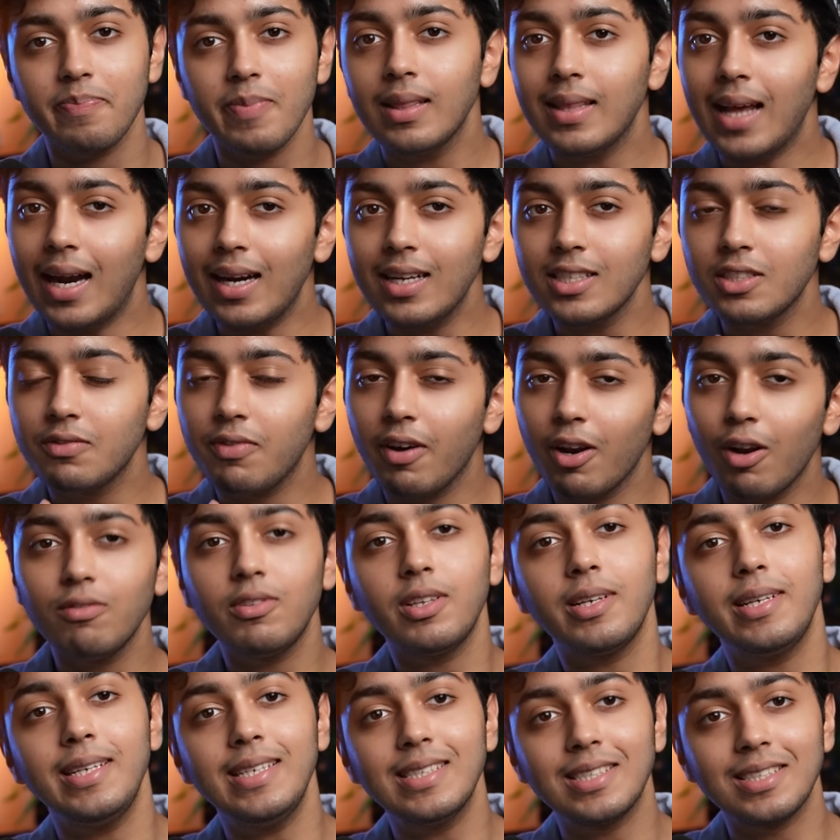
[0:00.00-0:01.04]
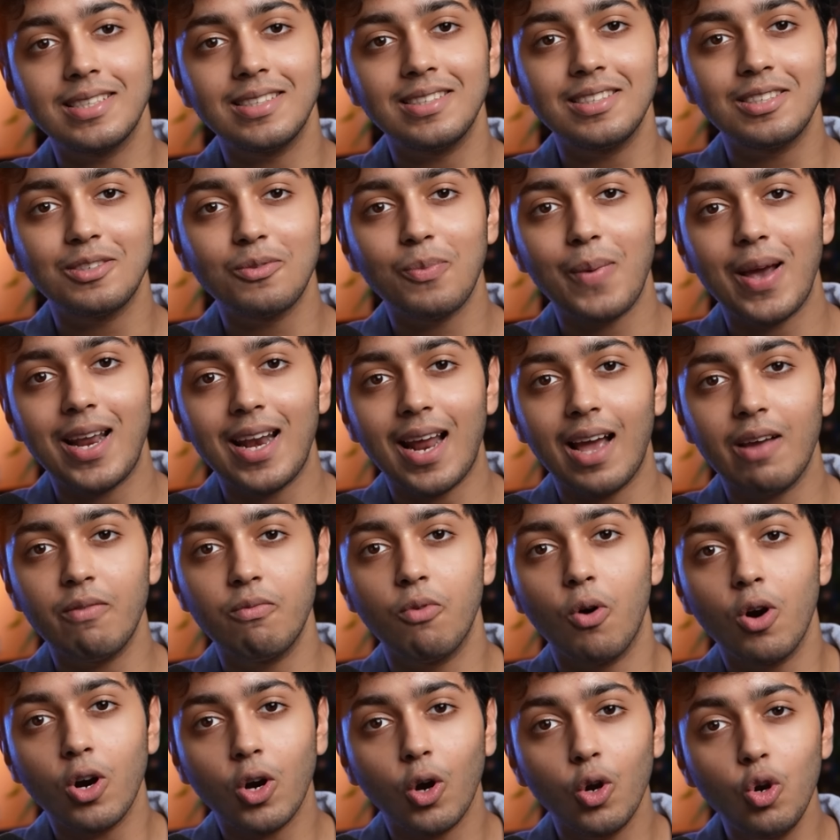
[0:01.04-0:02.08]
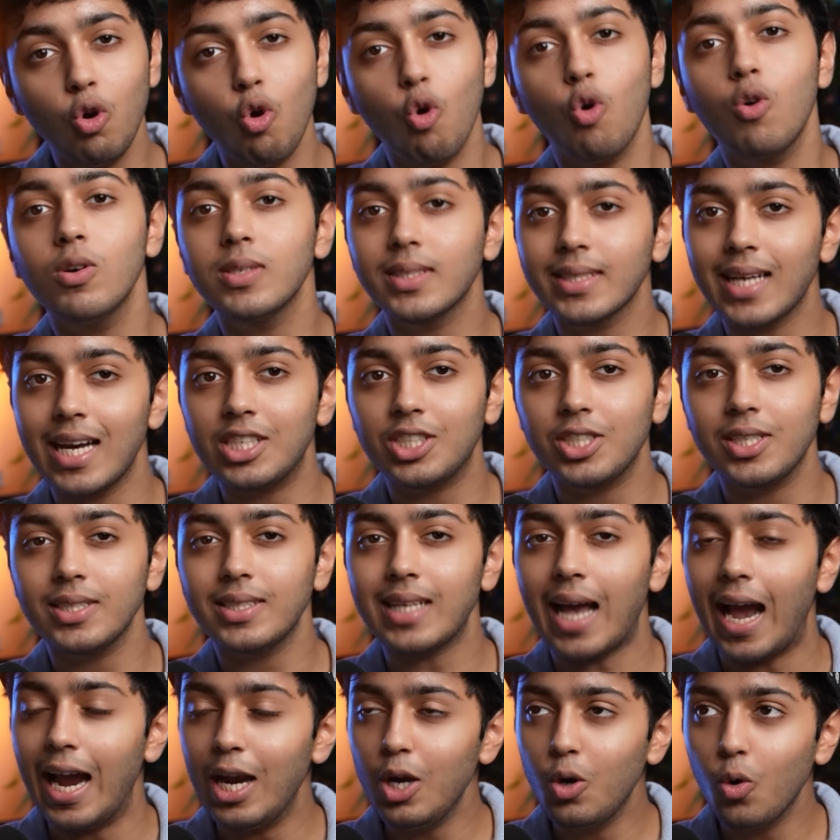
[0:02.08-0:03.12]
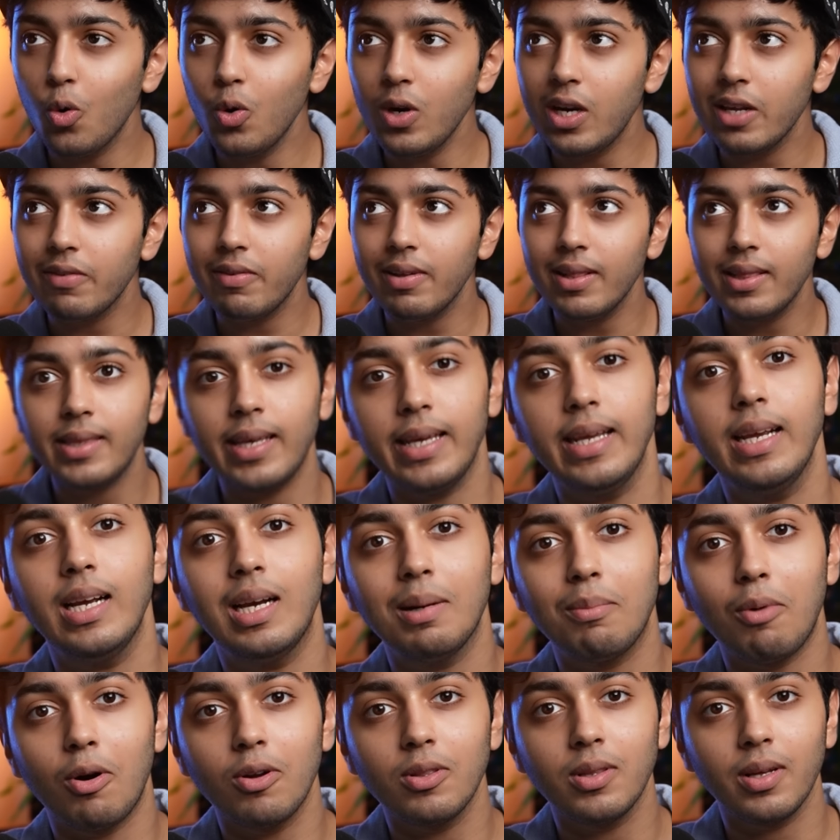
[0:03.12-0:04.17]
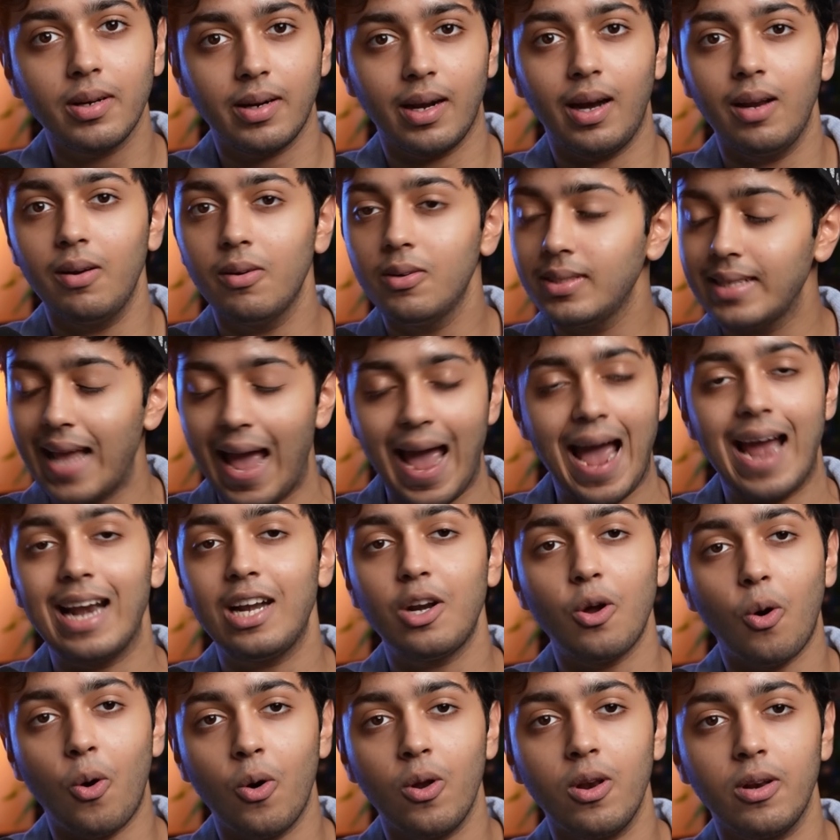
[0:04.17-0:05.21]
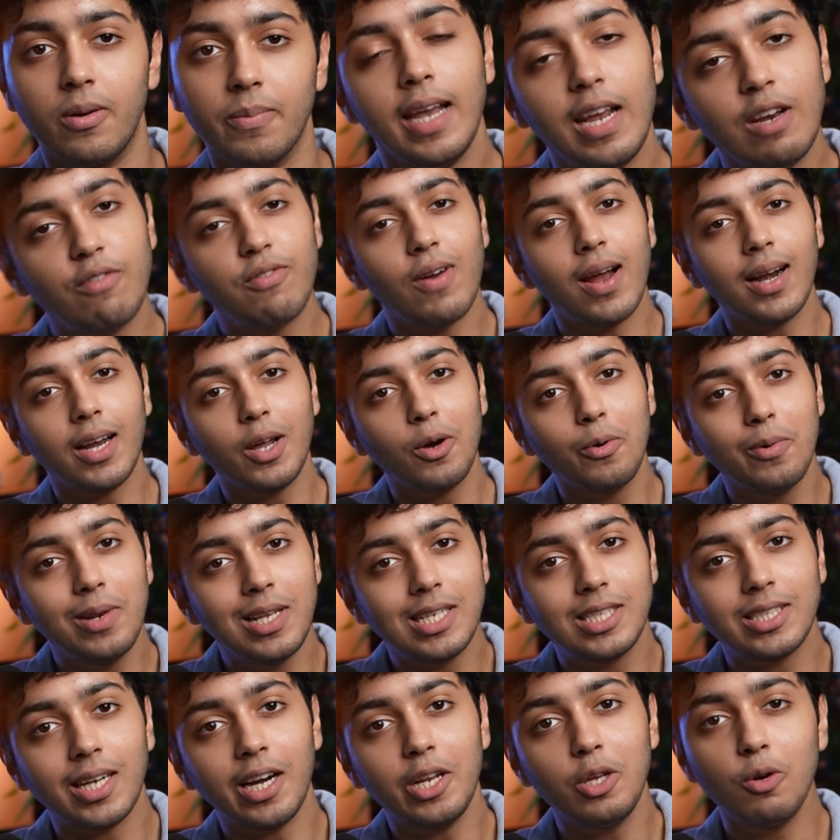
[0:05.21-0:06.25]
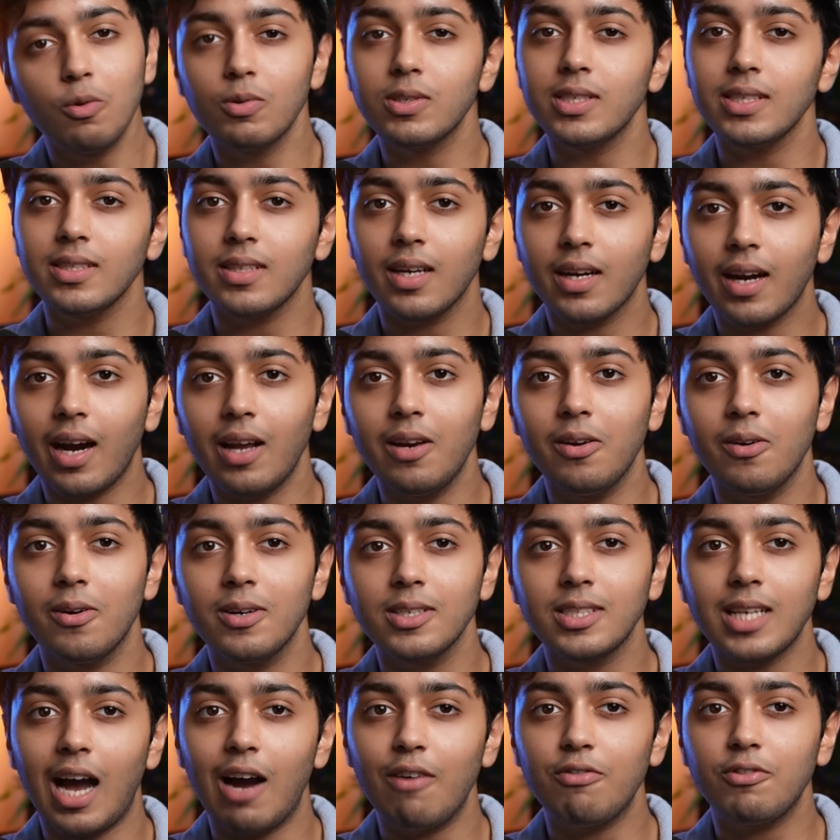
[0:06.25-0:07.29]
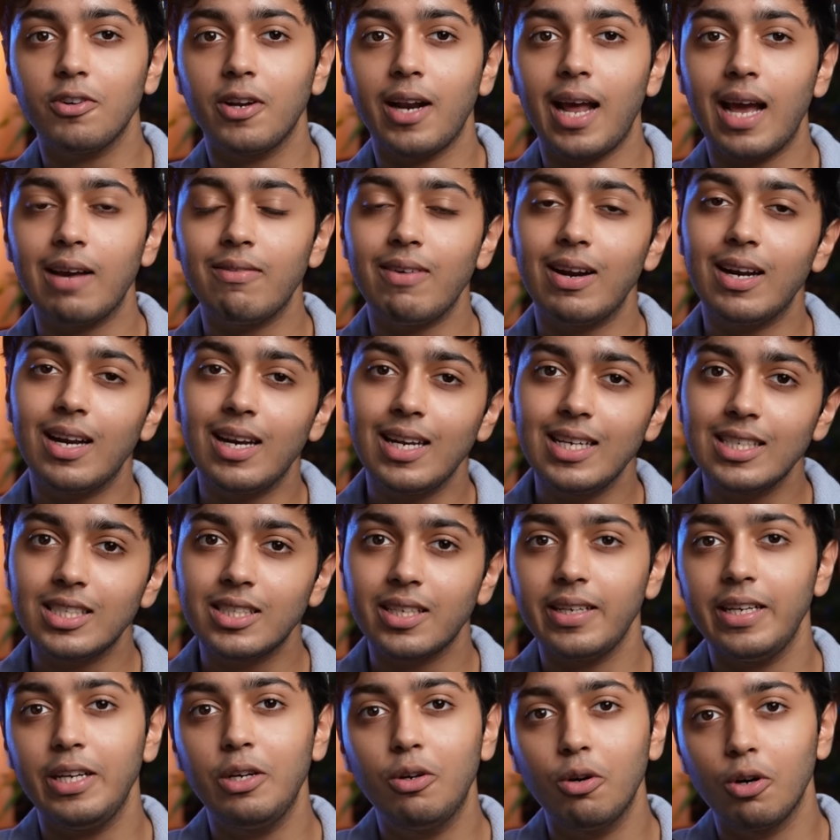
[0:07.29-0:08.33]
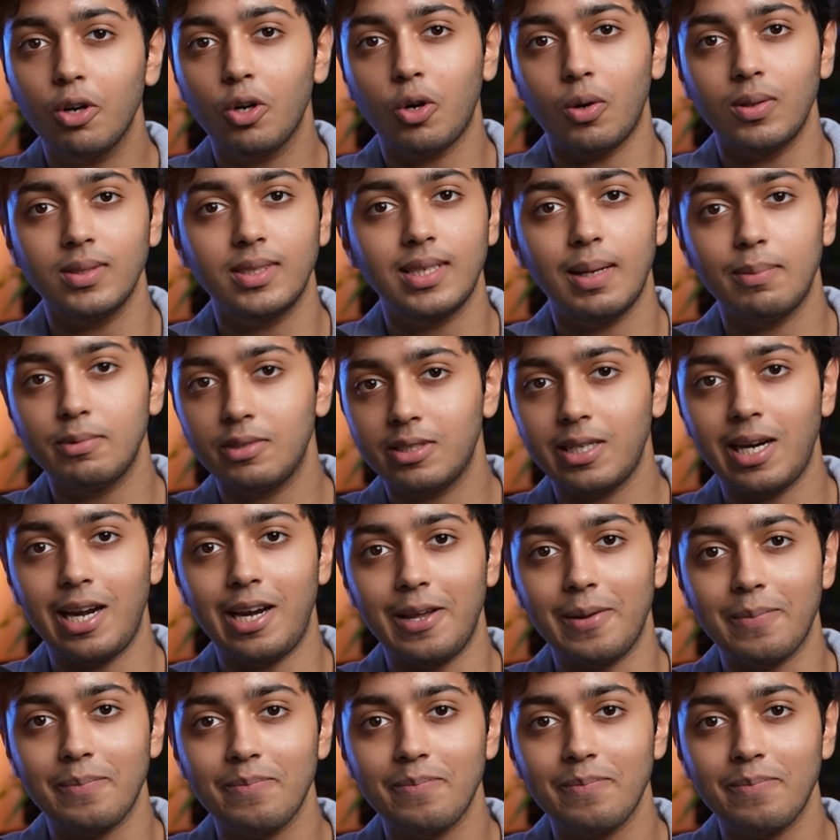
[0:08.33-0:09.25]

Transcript: That is one of the reasons when I work on logo sketches, I don't even think about the colors at all. In fact, I only start using the colors after I have at least 3 good concepts ready.